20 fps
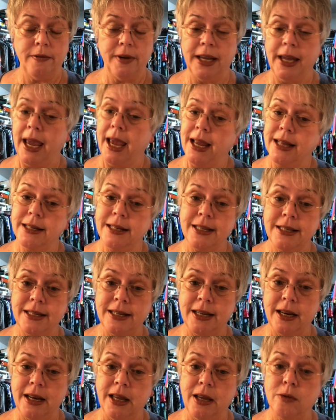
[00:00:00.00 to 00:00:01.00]
In Kansas
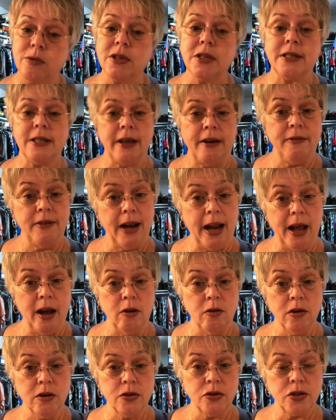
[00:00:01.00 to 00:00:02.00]
City, it was 7
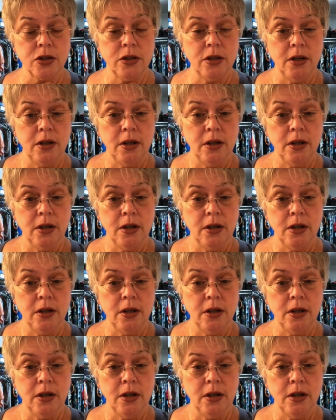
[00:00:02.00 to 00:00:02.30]
hours.